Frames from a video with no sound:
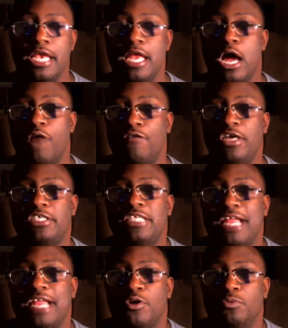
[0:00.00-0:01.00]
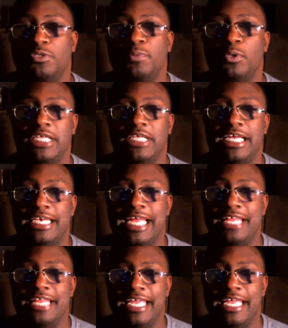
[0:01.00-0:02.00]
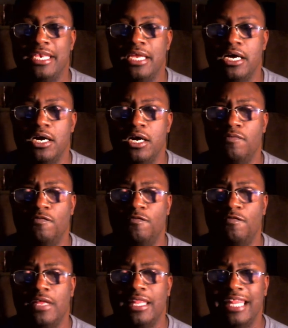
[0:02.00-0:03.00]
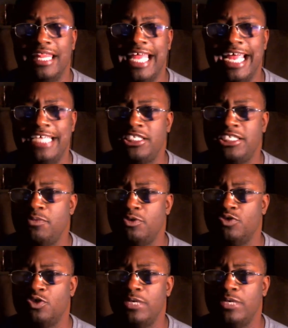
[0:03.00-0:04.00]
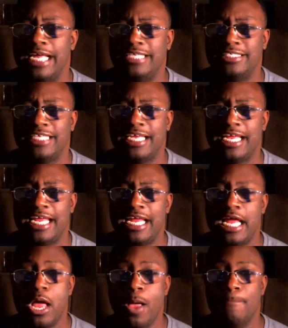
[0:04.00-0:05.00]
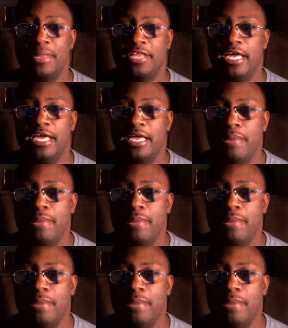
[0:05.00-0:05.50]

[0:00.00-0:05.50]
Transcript: Now, originally I thought it was supposed to end at the end of last year, which was 2018, but then